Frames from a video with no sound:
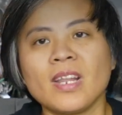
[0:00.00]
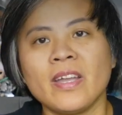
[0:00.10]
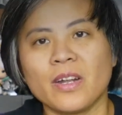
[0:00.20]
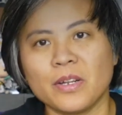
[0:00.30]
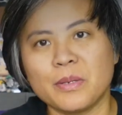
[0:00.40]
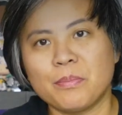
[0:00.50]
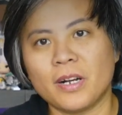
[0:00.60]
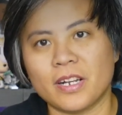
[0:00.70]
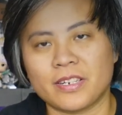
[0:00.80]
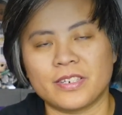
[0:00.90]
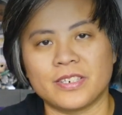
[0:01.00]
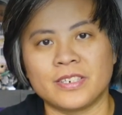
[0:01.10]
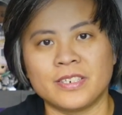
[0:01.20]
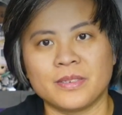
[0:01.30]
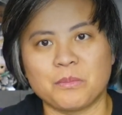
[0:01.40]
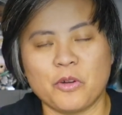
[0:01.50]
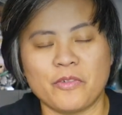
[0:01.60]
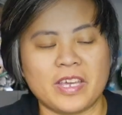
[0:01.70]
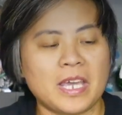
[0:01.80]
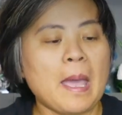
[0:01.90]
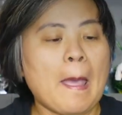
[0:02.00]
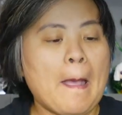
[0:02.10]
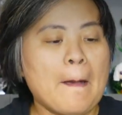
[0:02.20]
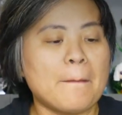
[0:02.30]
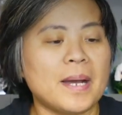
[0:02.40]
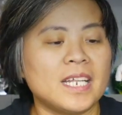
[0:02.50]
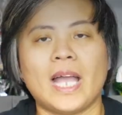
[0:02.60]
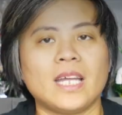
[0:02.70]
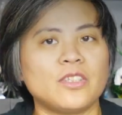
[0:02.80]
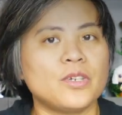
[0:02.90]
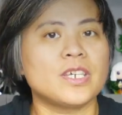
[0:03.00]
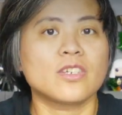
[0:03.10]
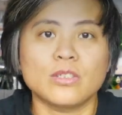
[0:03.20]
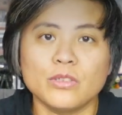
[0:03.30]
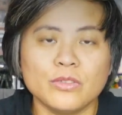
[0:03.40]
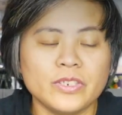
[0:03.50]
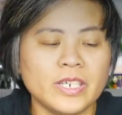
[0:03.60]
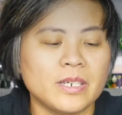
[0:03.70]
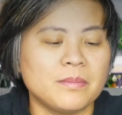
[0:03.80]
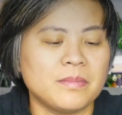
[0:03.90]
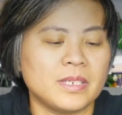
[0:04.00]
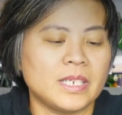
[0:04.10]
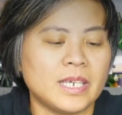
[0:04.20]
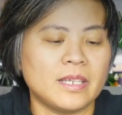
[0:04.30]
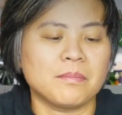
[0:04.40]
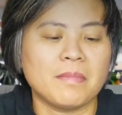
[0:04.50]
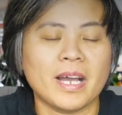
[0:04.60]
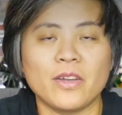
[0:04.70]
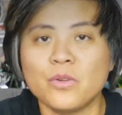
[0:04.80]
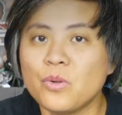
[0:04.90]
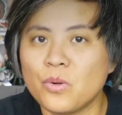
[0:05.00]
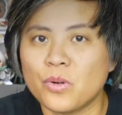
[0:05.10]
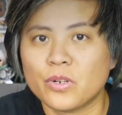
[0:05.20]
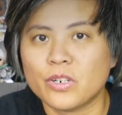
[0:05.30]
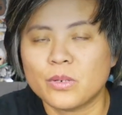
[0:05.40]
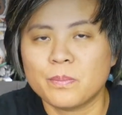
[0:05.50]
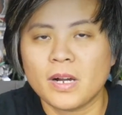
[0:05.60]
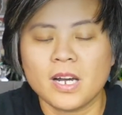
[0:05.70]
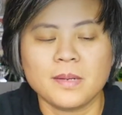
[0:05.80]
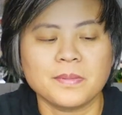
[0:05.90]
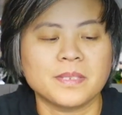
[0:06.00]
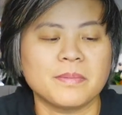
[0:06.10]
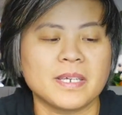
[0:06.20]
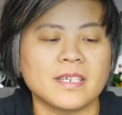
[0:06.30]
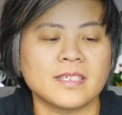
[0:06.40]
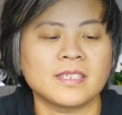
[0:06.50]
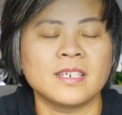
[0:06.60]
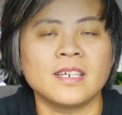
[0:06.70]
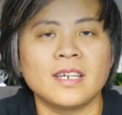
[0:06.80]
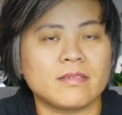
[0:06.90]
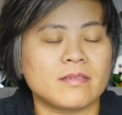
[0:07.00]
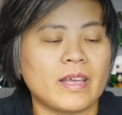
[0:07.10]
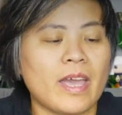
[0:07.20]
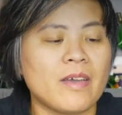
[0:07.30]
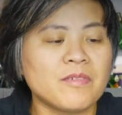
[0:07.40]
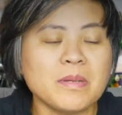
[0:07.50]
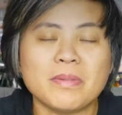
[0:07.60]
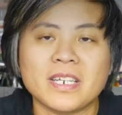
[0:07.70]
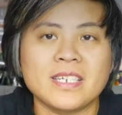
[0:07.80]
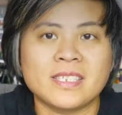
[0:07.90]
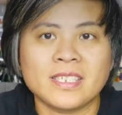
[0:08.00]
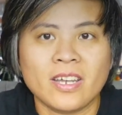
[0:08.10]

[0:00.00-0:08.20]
Harry Potter movie. But I had to include him in my horror pops because everybody's